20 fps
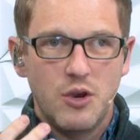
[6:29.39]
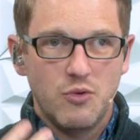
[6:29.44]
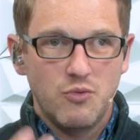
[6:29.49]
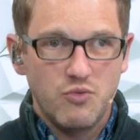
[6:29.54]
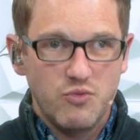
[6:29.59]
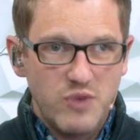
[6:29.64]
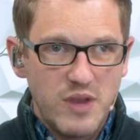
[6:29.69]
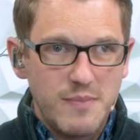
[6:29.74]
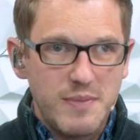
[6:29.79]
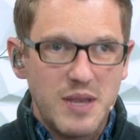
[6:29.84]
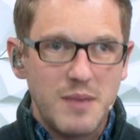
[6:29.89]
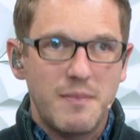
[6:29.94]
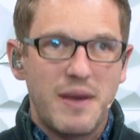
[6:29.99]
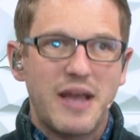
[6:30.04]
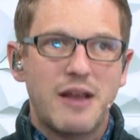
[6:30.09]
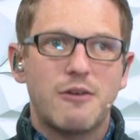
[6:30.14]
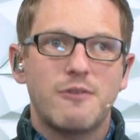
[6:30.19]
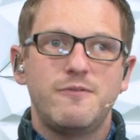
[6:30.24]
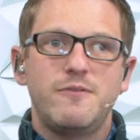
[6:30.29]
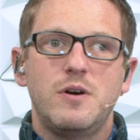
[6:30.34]
ribbon
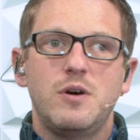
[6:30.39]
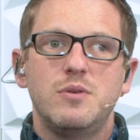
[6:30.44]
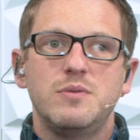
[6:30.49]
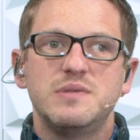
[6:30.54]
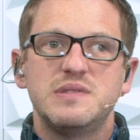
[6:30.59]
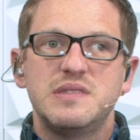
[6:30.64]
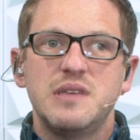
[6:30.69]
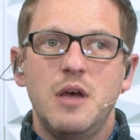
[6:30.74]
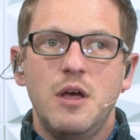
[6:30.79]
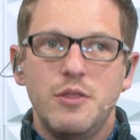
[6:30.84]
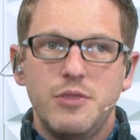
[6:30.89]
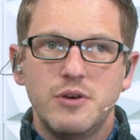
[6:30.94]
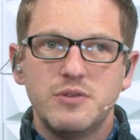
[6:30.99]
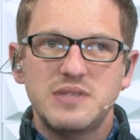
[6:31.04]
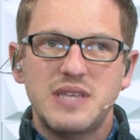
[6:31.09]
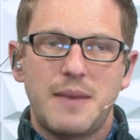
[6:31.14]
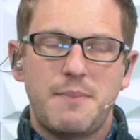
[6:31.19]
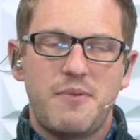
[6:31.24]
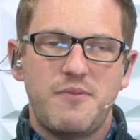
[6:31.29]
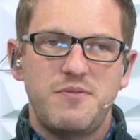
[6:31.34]
microphones, those
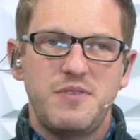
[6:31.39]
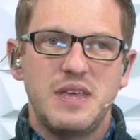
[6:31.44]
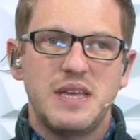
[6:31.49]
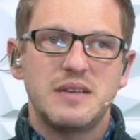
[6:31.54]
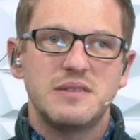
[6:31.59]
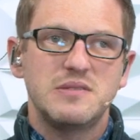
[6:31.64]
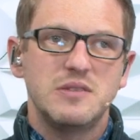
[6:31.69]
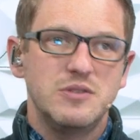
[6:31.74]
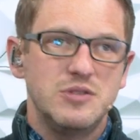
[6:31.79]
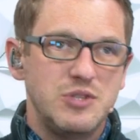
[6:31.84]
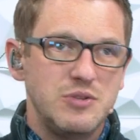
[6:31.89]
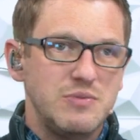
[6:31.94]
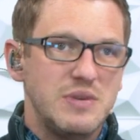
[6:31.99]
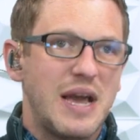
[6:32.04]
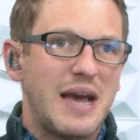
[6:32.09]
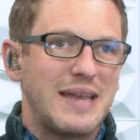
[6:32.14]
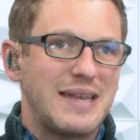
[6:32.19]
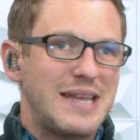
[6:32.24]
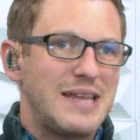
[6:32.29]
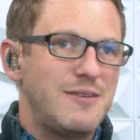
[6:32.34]
type of things do
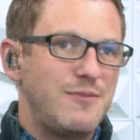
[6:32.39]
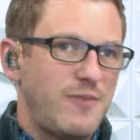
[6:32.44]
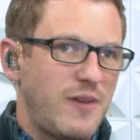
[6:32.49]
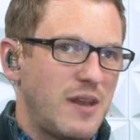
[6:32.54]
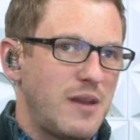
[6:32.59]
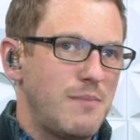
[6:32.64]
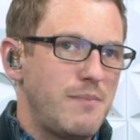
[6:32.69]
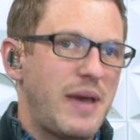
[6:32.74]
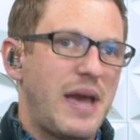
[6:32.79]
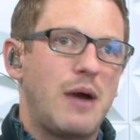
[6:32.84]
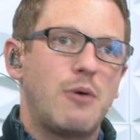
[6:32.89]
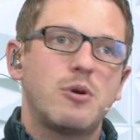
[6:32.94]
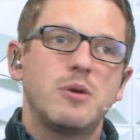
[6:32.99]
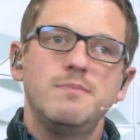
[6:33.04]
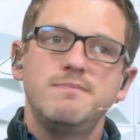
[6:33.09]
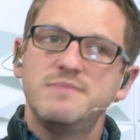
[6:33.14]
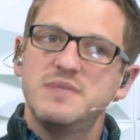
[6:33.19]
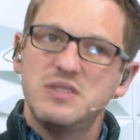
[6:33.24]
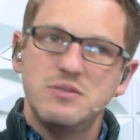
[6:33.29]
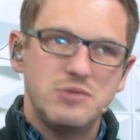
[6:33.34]
not need phantom power,
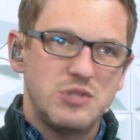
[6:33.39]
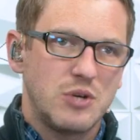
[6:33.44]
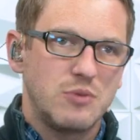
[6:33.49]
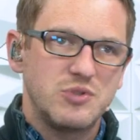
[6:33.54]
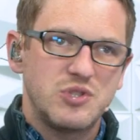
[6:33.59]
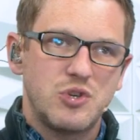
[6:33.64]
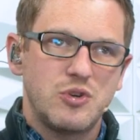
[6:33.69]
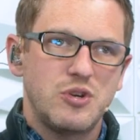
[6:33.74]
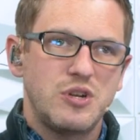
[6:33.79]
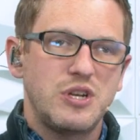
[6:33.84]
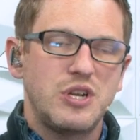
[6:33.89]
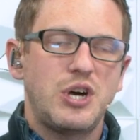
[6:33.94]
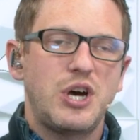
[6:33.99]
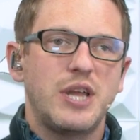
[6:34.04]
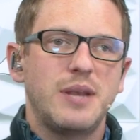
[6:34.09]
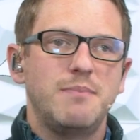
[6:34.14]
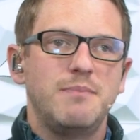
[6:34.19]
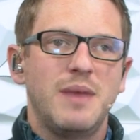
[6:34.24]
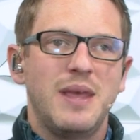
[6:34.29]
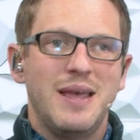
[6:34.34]
so don't turn it
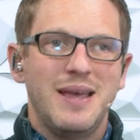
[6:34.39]
on.